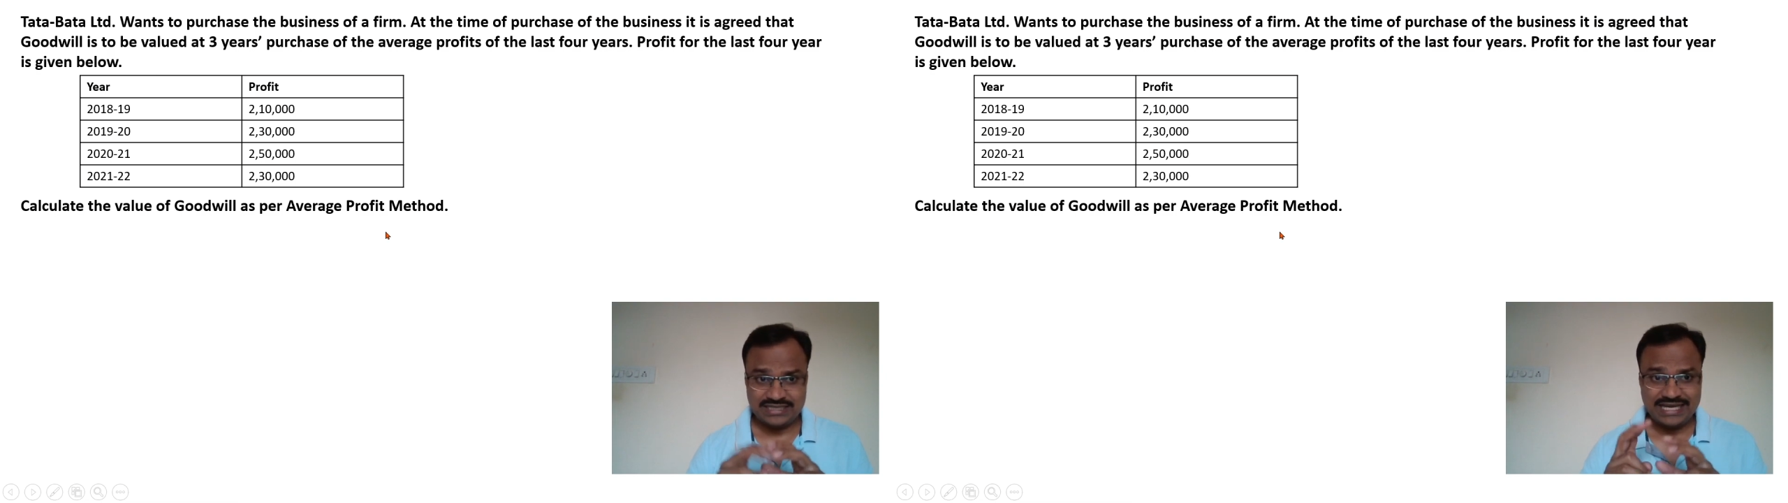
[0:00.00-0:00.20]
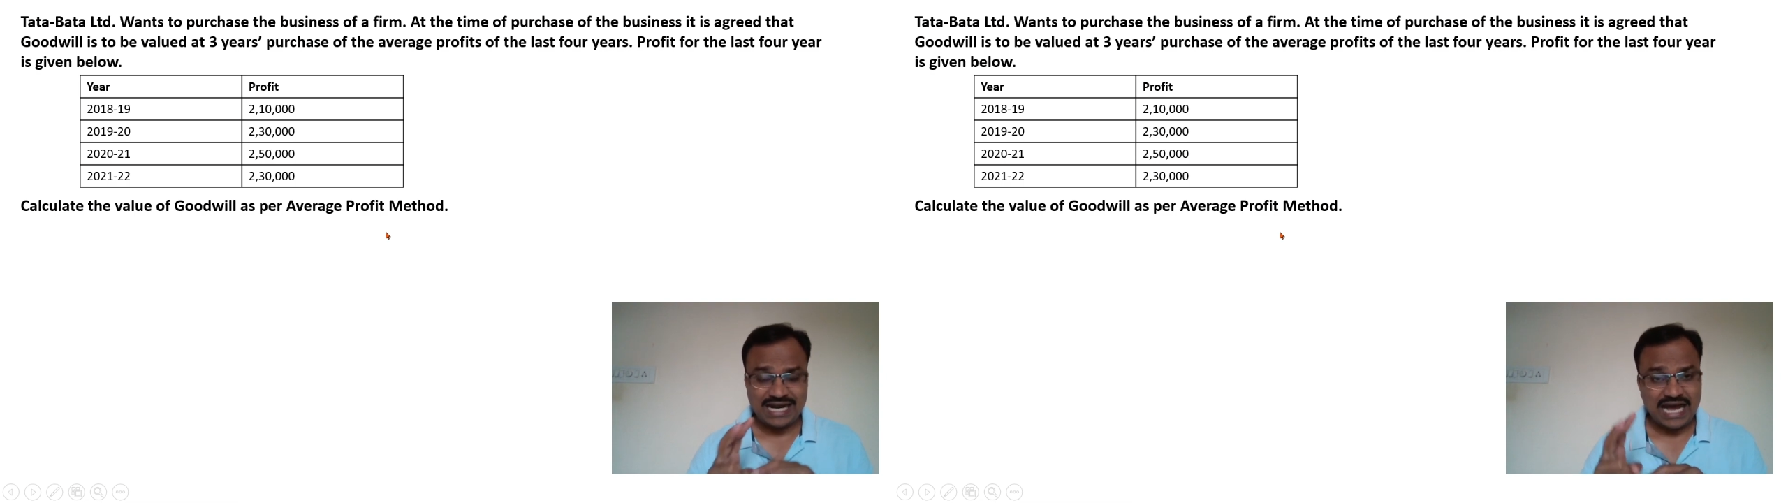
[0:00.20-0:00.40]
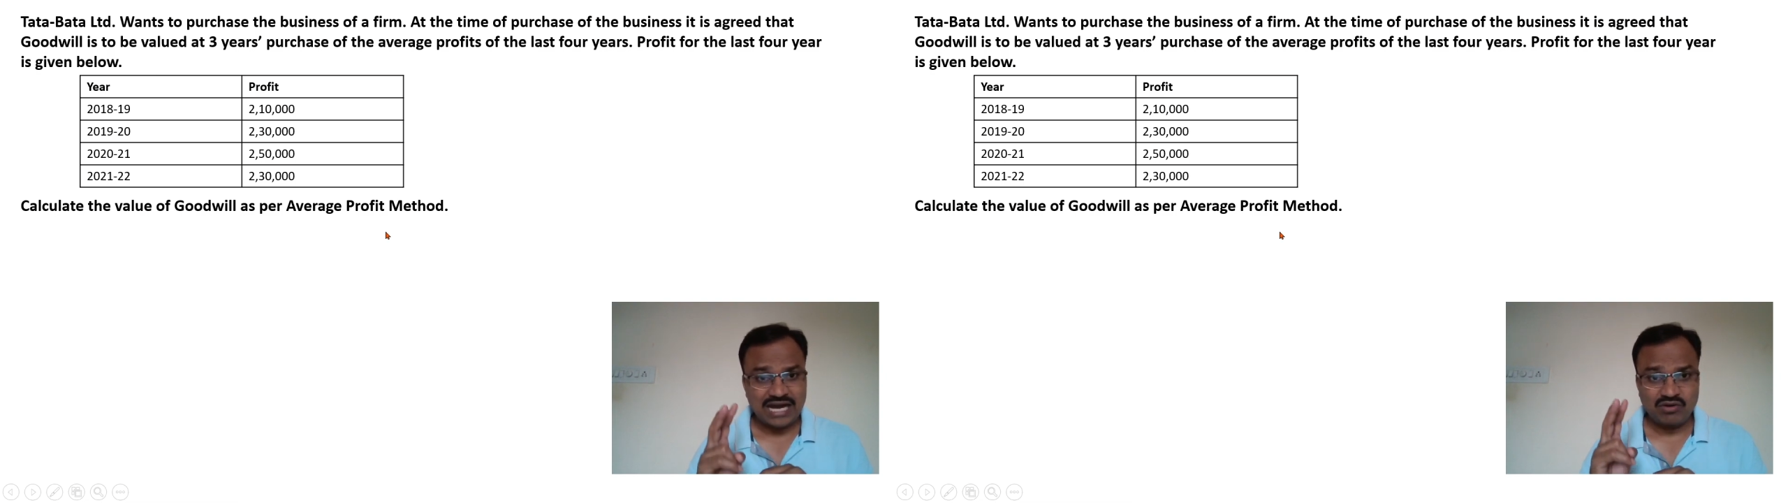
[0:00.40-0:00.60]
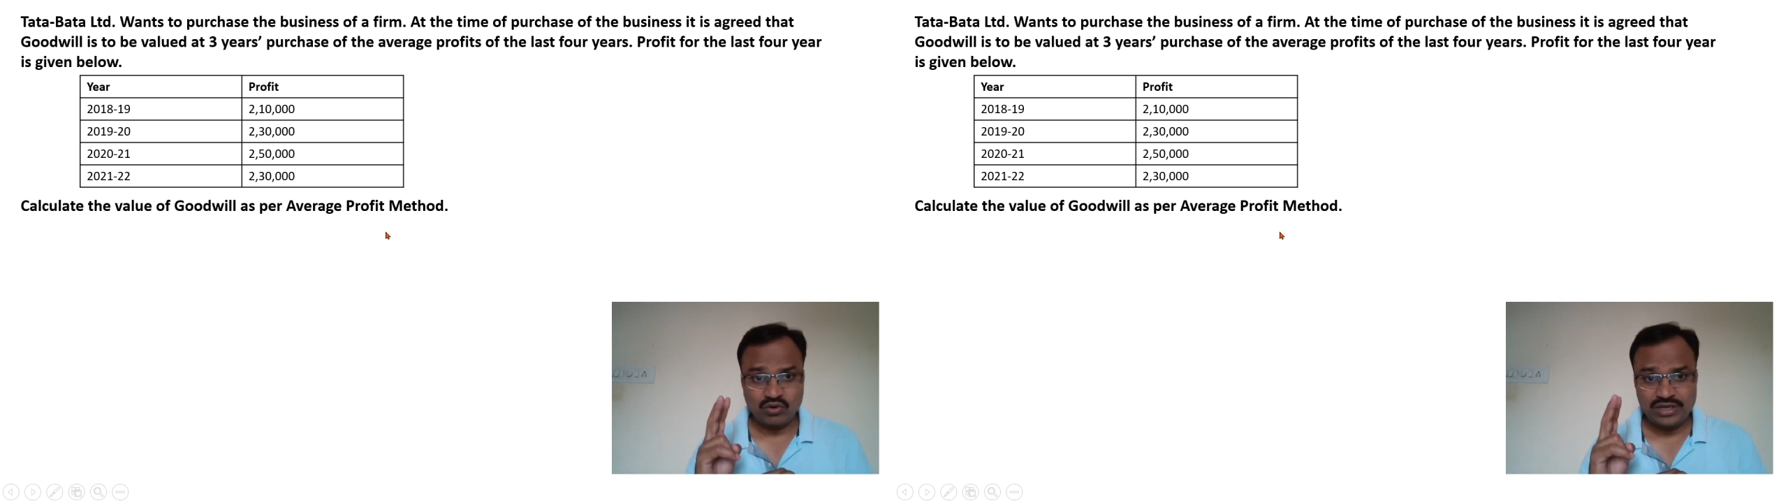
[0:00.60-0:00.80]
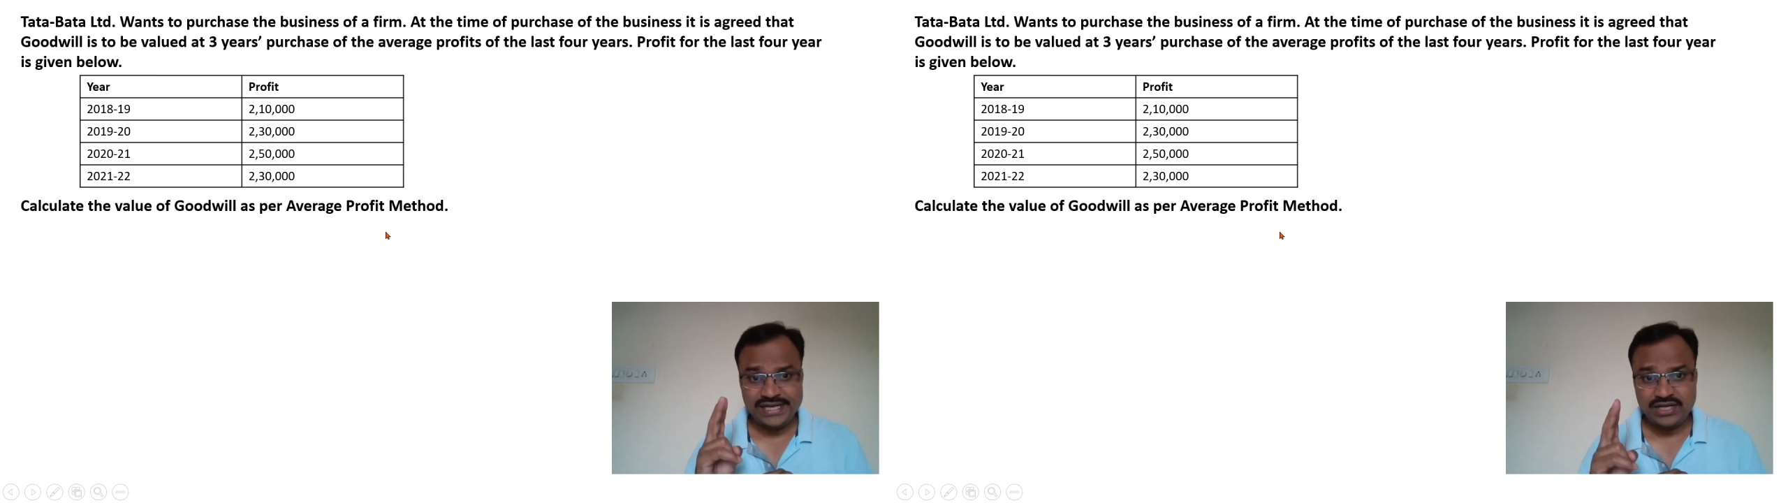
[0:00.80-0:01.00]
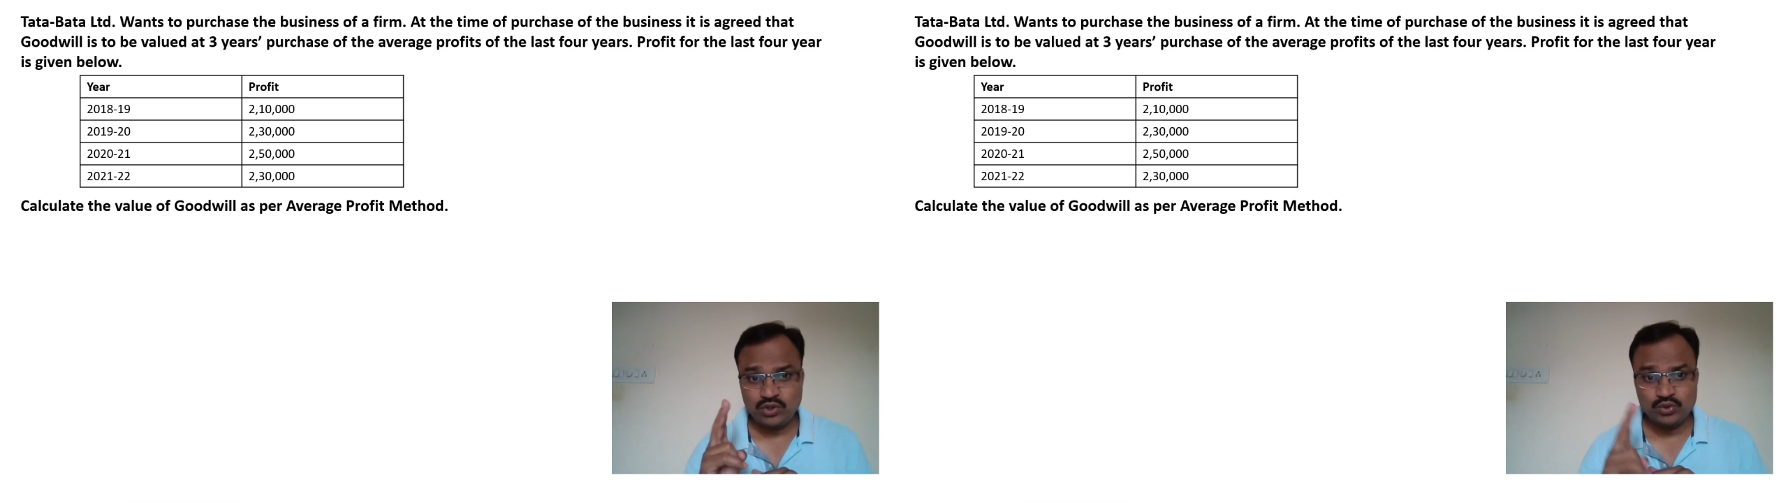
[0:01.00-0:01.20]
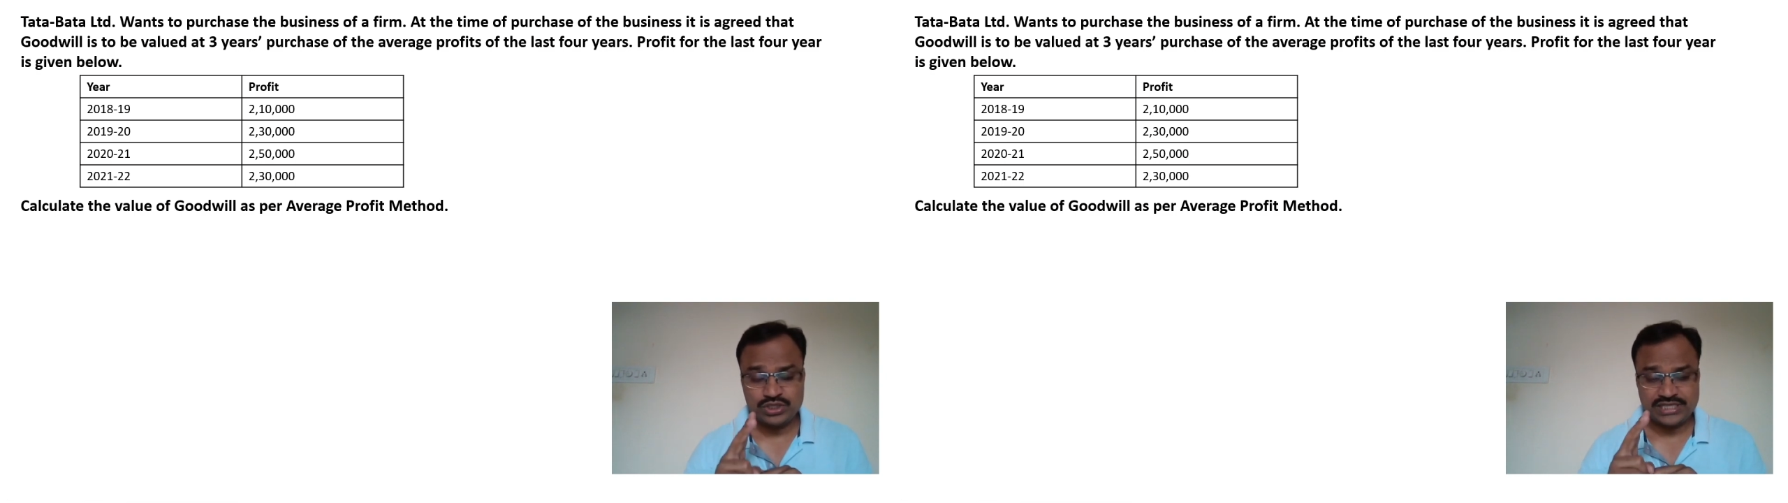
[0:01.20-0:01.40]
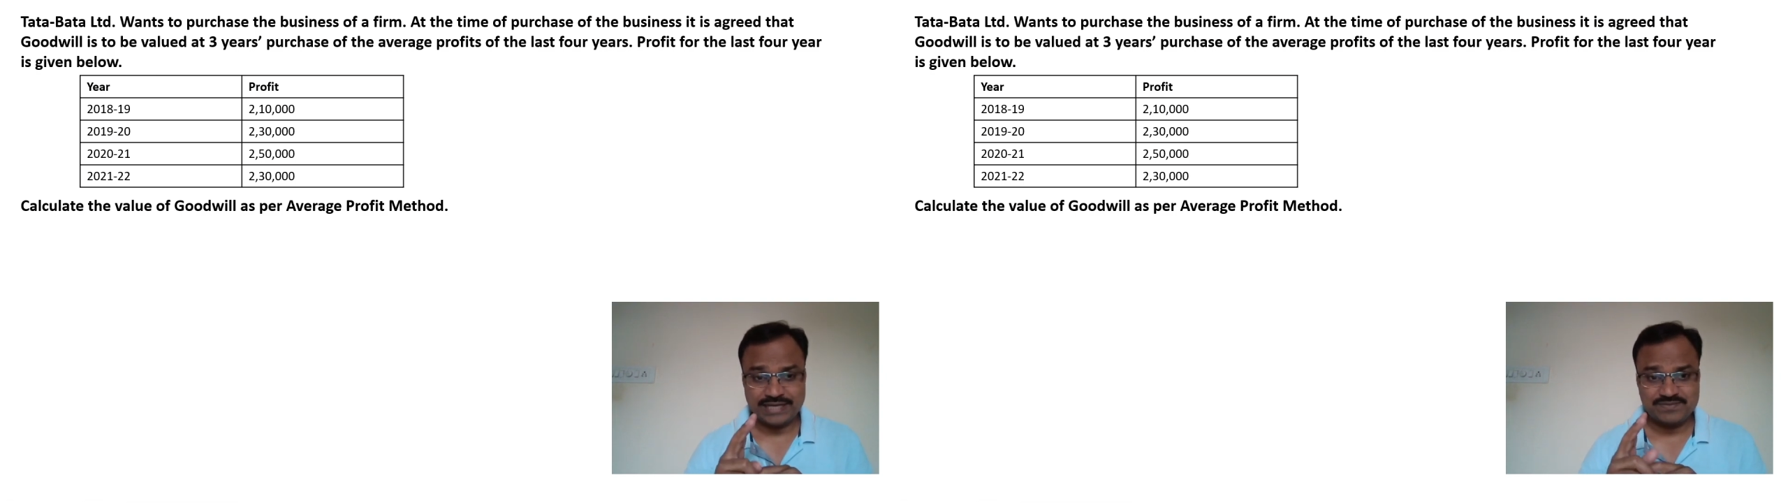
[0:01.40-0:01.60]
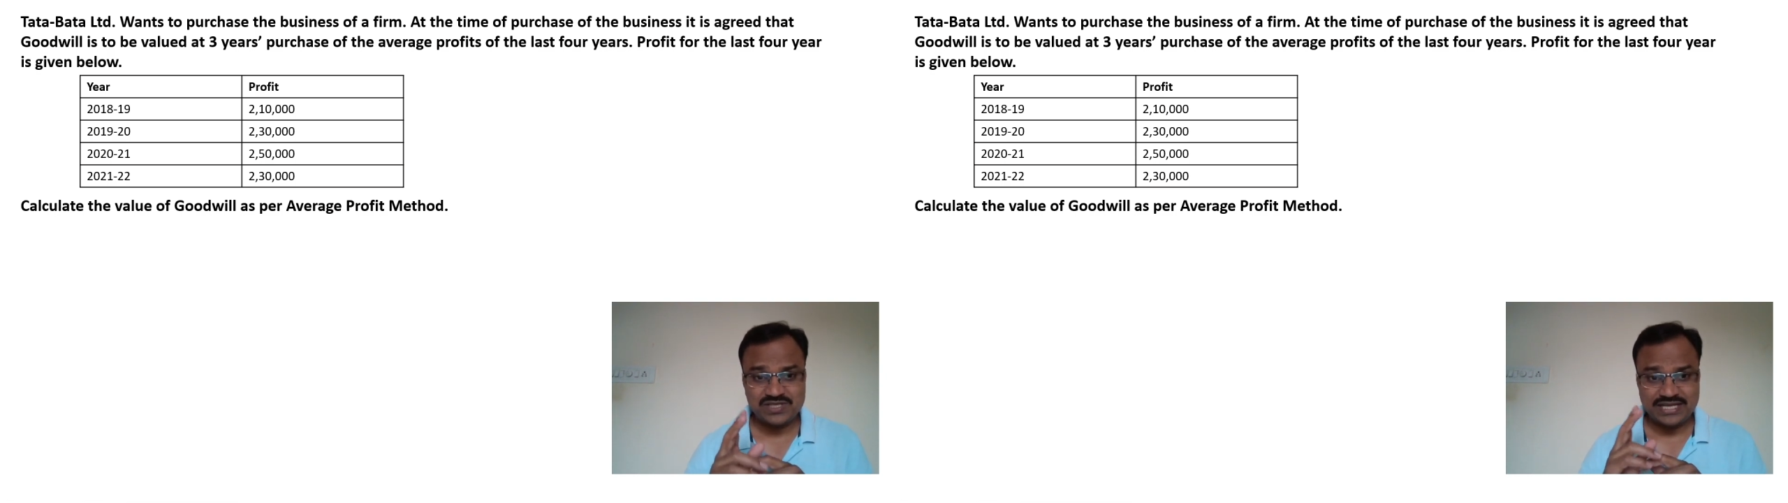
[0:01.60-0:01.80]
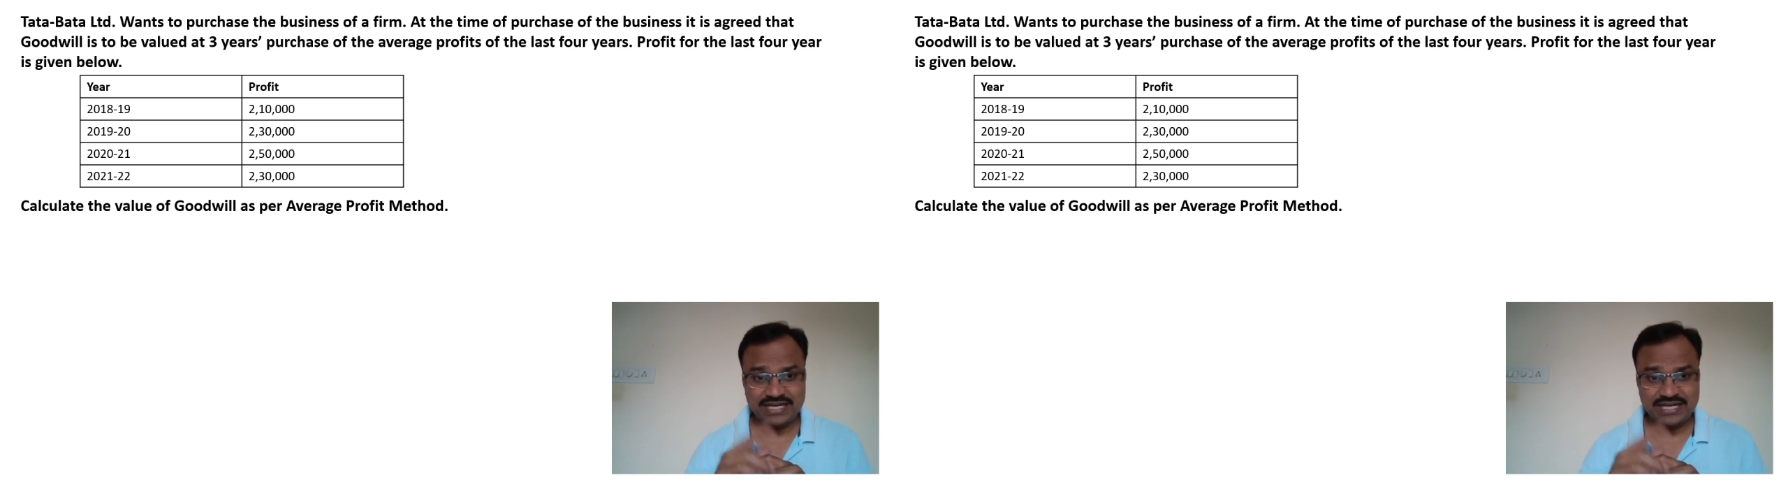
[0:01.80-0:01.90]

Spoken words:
there are only two steps.